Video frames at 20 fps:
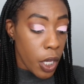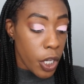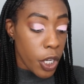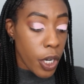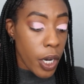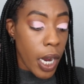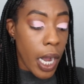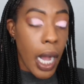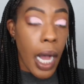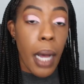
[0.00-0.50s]

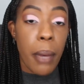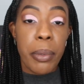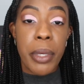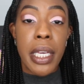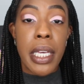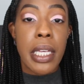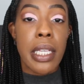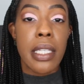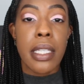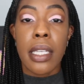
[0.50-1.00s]
your
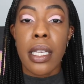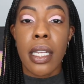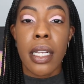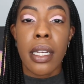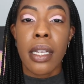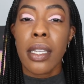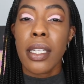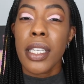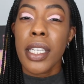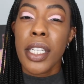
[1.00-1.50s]
hobbies,
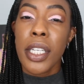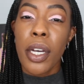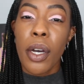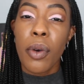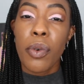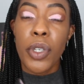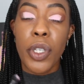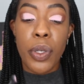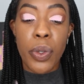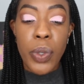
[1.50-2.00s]
and, you
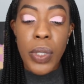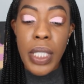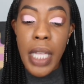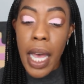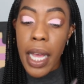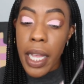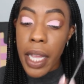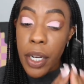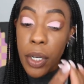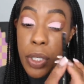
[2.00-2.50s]
know, use
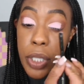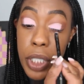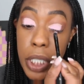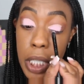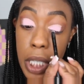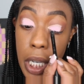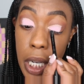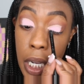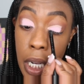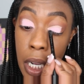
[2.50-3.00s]
that
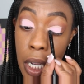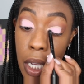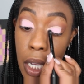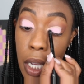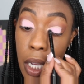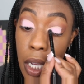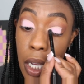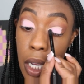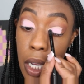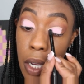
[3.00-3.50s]
energy
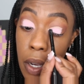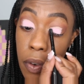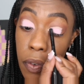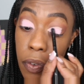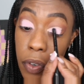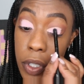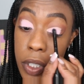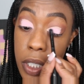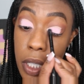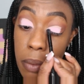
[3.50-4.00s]

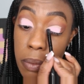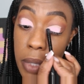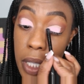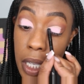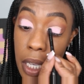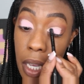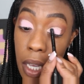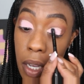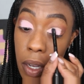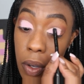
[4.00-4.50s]
for
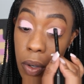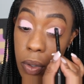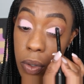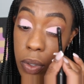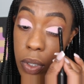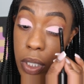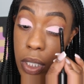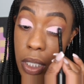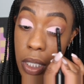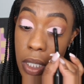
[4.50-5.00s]
something
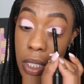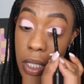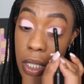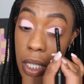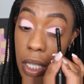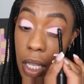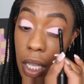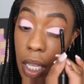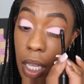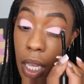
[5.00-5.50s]
else.
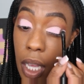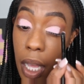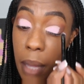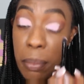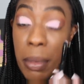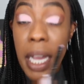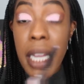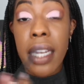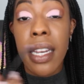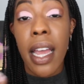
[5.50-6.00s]

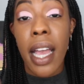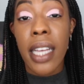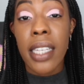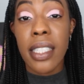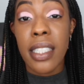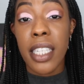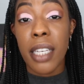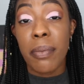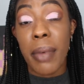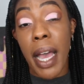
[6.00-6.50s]
My
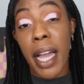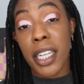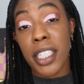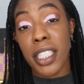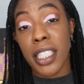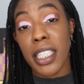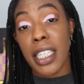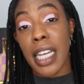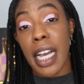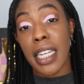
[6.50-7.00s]
next tip
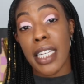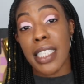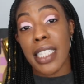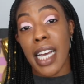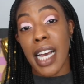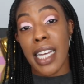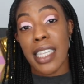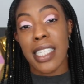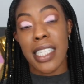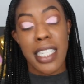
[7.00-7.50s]
actually kind of
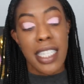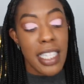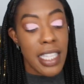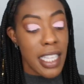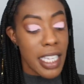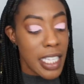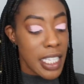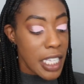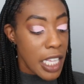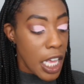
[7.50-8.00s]
ties into
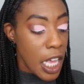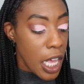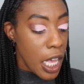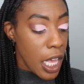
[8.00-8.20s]
this,